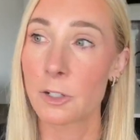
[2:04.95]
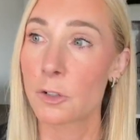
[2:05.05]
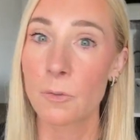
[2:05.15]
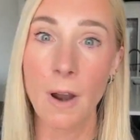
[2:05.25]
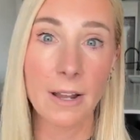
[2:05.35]

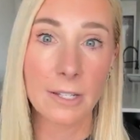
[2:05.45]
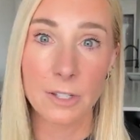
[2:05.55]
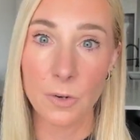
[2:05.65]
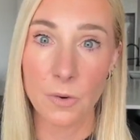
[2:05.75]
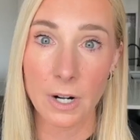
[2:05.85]

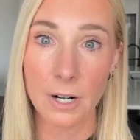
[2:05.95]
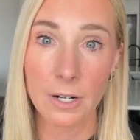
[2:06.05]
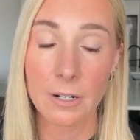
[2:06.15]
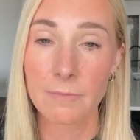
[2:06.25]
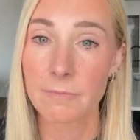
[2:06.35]

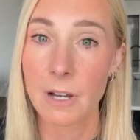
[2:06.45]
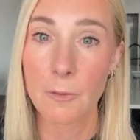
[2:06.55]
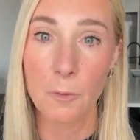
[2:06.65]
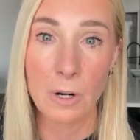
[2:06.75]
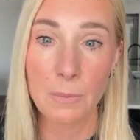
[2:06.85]
Drugstore,
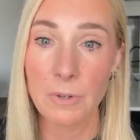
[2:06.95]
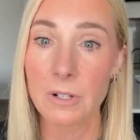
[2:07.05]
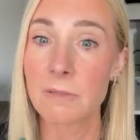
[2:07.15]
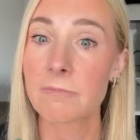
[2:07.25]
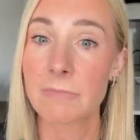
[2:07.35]

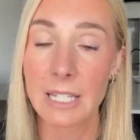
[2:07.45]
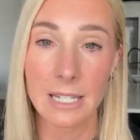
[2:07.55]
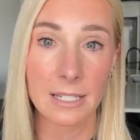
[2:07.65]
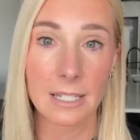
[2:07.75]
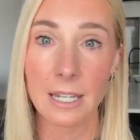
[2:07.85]
affordable,
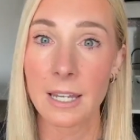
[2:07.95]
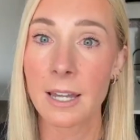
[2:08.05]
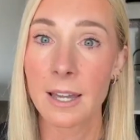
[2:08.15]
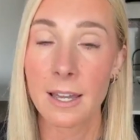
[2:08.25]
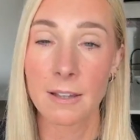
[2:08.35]

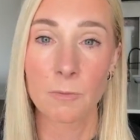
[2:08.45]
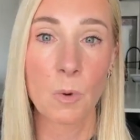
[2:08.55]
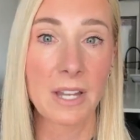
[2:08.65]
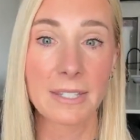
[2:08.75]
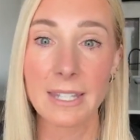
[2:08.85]
easy
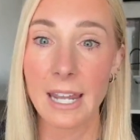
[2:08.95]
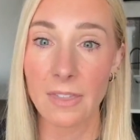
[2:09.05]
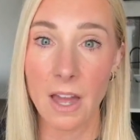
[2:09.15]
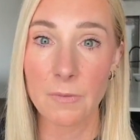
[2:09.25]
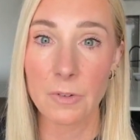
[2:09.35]
ones that I
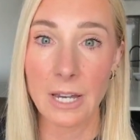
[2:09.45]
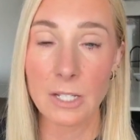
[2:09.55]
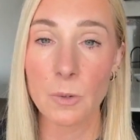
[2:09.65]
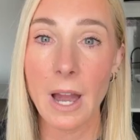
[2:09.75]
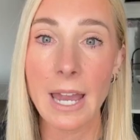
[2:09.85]
love.
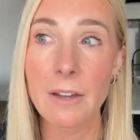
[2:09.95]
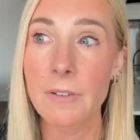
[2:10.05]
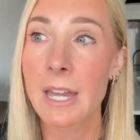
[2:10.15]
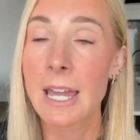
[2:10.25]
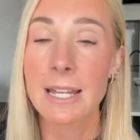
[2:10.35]
Okay, so I
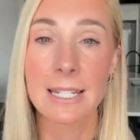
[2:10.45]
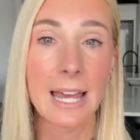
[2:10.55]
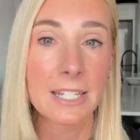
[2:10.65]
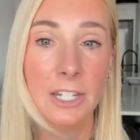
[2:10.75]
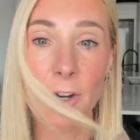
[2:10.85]
have
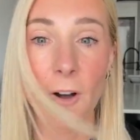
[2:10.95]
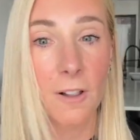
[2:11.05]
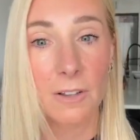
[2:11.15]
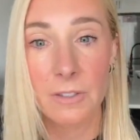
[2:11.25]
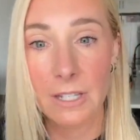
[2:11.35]
tested
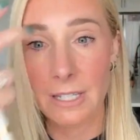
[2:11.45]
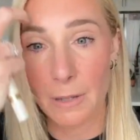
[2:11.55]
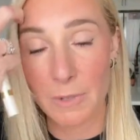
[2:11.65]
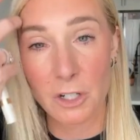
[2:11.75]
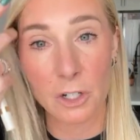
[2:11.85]
all of these that
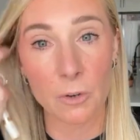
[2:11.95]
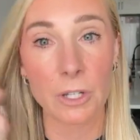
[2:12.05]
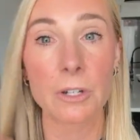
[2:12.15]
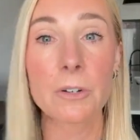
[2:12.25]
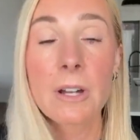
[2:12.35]
I'm going to show
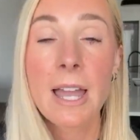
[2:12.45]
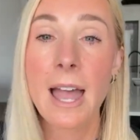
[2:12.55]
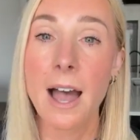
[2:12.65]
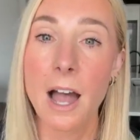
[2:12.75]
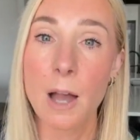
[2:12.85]
you,
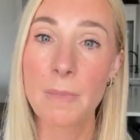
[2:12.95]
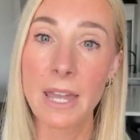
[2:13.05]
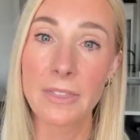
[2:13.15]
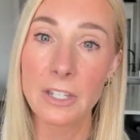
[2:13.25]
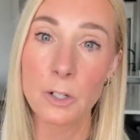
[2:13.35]

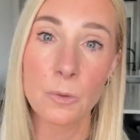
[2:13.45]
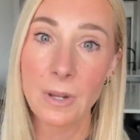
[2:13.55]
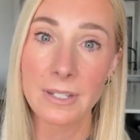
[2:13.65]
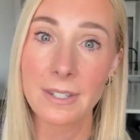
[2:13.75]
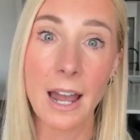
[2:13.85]
and these are
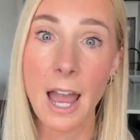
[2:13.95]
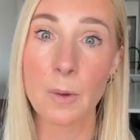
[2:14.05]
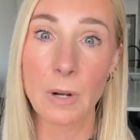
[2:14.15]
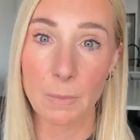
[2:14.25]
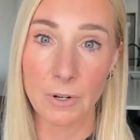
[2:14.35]
ones that
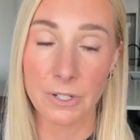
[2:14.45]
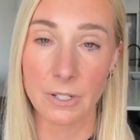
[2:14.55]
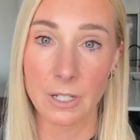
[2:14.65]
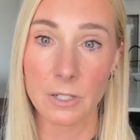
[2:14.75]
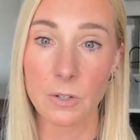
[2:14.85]
I wear
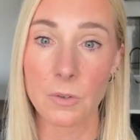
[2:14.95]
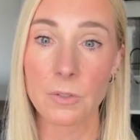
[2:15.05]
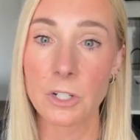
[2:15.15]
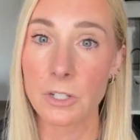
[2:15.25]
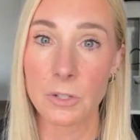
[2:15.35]
personally.
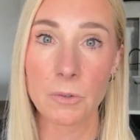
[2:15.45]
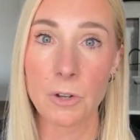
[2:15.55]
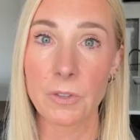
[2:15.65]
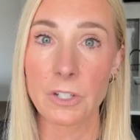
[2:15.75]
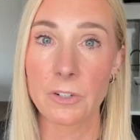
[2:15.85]
So just so you
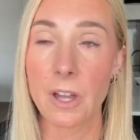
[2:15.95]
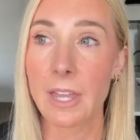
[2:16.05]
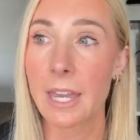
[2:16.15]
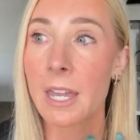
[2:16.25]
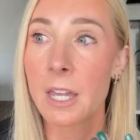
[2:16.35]
know, these are not
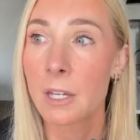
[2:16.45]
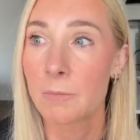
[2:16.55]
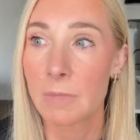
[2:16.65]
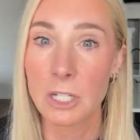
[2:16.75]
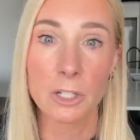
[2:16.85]
like
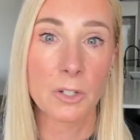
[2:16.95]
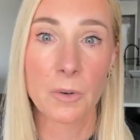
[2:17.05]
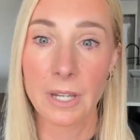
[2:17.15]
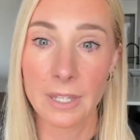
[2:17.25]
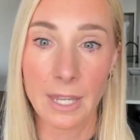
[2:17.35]
me just
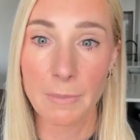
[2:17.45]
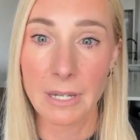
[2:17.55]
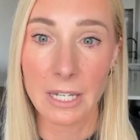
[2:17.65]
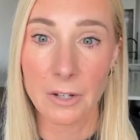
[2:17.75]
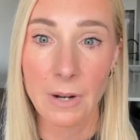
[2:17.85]
going and like
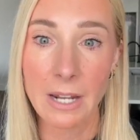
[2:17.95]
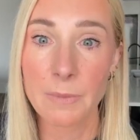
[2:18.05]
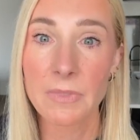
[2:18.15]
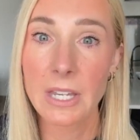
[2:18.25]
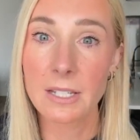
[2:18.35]
picking
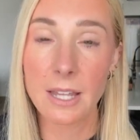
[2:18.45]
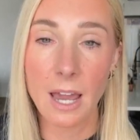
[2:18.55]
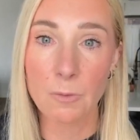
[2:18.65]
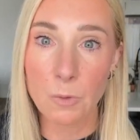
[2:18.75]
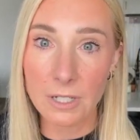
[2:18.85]
random things.
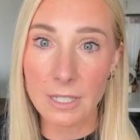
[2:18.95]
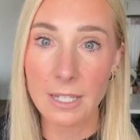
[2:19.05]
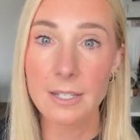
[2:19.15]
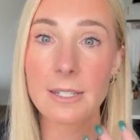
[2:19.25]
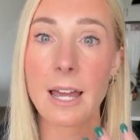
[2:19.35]
I've worn
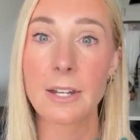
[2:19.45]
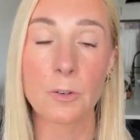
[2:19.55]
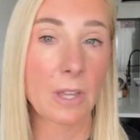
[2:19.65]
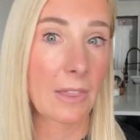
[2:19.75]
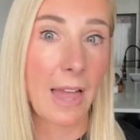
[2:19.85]
these, I
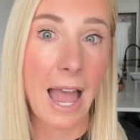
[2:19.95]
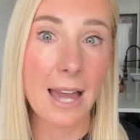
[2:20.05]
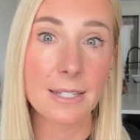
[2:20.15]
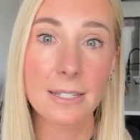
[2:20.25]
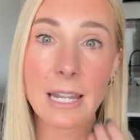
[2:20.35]
know they
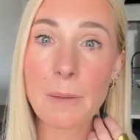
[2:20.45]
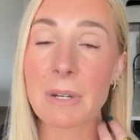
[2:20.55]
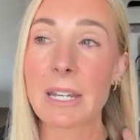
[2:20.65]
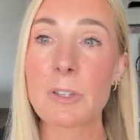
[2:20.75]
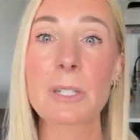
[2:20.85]
last, and I'm
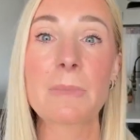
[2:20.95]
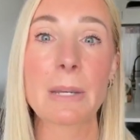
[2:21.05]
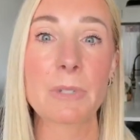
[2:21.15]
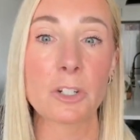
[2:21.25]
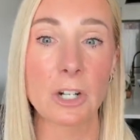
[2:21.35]
going to give you some
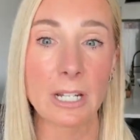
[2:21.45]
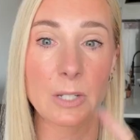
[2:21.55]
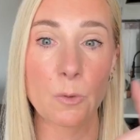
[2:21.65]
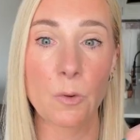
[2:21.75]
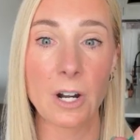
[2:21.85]
tips and
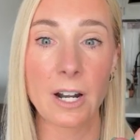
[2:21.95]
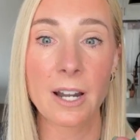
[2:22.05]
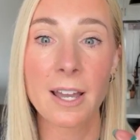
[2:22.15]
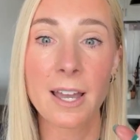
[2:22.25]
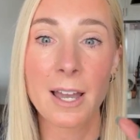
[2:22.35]
tricks
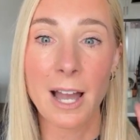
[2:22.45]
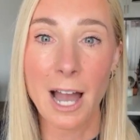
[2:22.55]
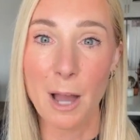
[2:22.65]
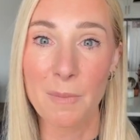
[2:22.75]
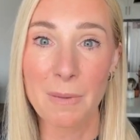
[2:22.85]
for
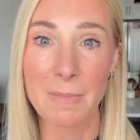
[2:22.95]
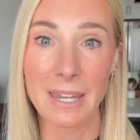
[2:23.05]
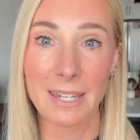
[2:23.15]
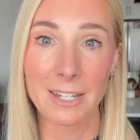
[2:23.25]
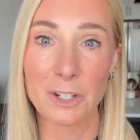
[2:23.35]

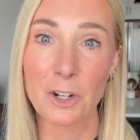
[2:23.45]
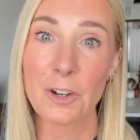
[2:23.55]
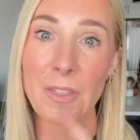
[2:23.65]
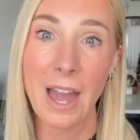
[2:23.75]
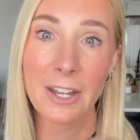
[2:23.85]
making
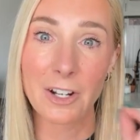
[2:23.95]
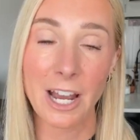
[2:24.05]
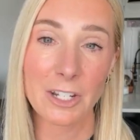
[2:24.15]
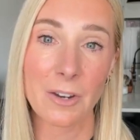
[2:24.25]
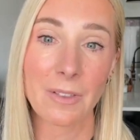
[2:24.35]
sure that your
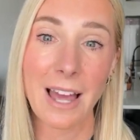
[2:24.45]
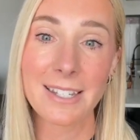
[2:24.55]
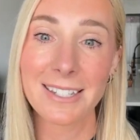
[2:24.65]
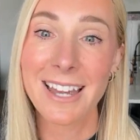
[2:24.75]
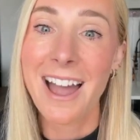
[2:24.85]
eyeshadow
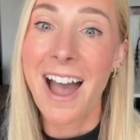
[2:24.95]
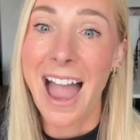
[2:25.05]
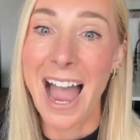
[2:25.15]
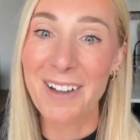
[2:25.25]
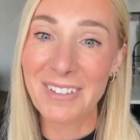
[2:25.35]
lasts.
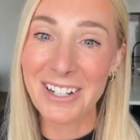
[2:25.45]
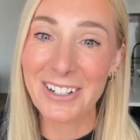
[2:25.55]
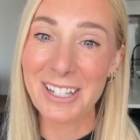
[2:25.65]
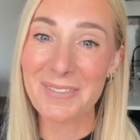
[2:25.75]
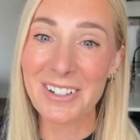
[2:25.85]
Happy
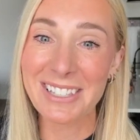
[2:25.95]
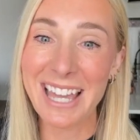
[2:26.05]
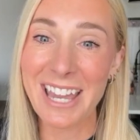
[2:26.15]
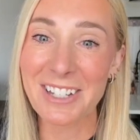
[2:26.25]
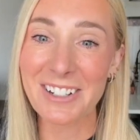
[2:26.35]
early
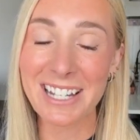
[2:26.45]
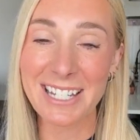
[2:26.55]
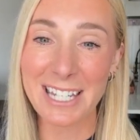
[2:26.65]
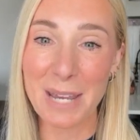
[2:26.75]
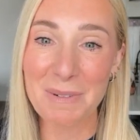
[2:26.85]
birthday! You're
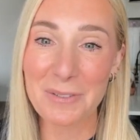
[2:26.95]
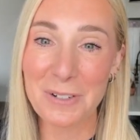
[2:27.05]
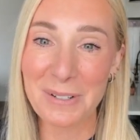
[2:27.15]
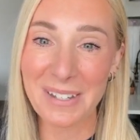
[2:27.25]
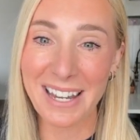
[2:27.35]
a day
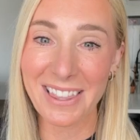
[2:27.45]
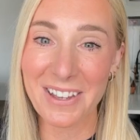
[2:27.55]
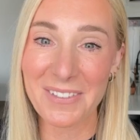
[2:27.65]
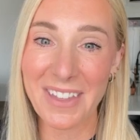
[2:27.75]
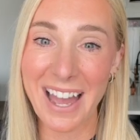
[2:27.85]
before me. I
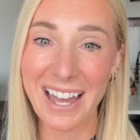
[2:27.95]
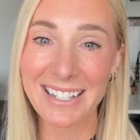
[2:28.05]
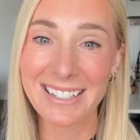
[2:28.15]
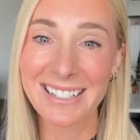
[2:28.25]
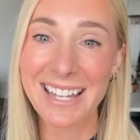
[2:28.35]
love
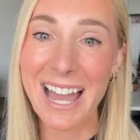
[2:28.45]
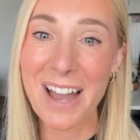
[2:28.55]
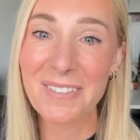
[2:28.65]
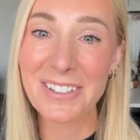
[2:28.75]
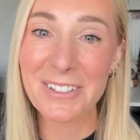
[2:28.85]
that.
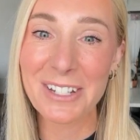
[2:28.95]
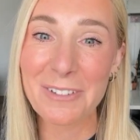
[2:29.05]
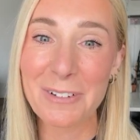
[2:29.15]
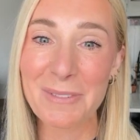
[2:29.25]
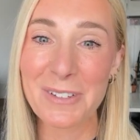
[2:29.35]
Happy New
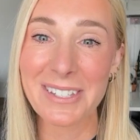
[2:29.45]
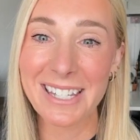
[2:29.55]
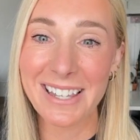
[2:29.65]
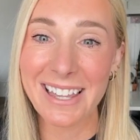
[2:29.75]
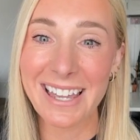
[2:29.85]
Year from New
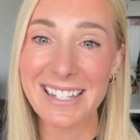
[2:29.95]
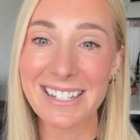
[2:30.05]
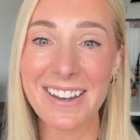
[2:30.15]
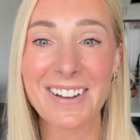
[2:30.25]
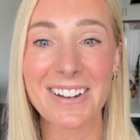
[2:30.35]

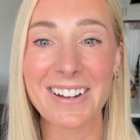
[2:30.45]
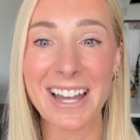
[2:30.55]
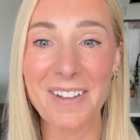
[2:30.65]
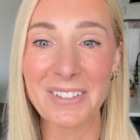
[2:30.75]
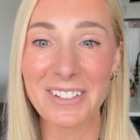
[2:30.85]
Zealand. Aw,
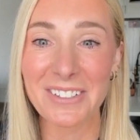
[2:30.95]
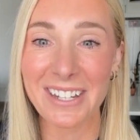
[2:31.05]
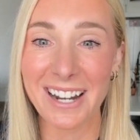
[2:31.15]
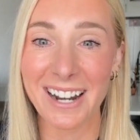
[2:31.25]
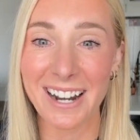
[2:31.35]
Happy New
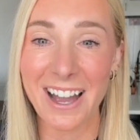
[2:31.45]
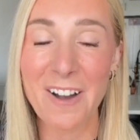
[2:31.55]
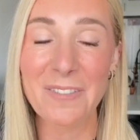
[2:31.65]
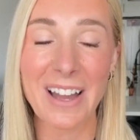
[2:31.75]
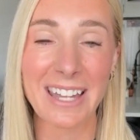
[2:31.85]
Year.
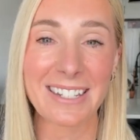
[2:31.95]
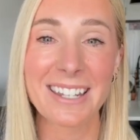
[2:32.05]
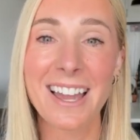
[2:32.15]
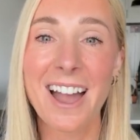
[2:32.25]
How fun.